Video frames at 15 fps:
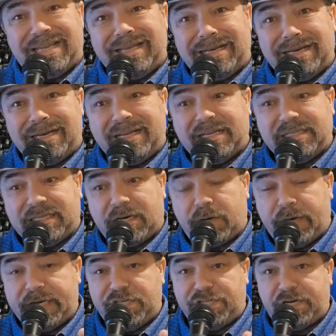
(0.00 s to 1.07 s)
into
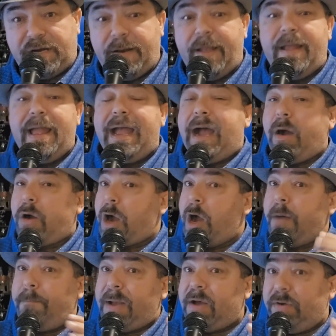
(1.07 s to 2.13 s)
consideration how
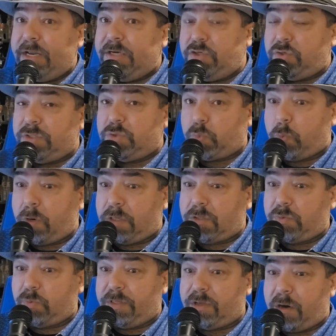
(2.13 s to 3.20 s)
compound interest works
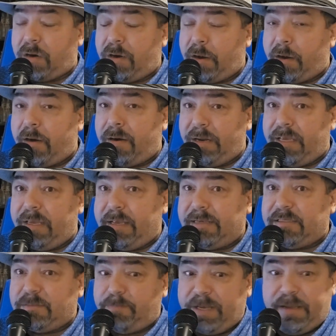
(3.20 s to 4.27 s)
with an
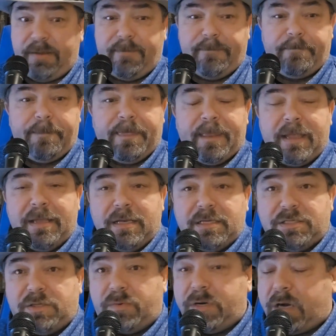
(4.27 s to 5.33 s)
RESP.
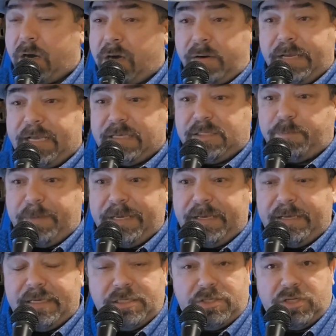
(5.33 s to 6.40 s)
So an RESP
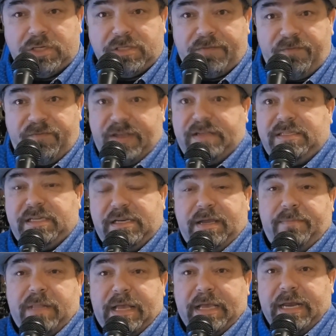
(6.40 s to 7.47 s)
is just a fancy name
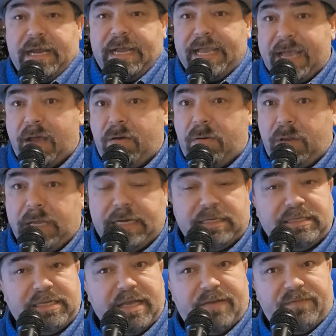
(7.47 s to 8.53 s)
like an account, like a
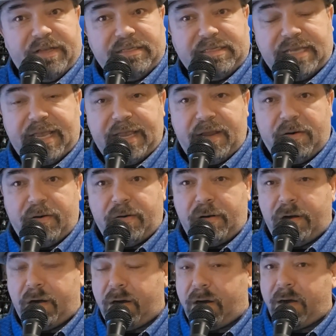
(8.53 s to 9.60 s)
TFSA or an
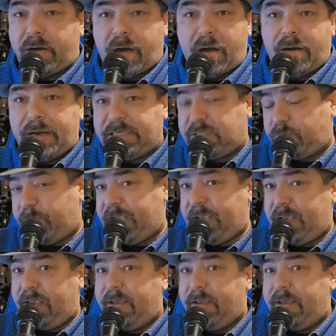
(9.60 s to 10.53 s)
RRSP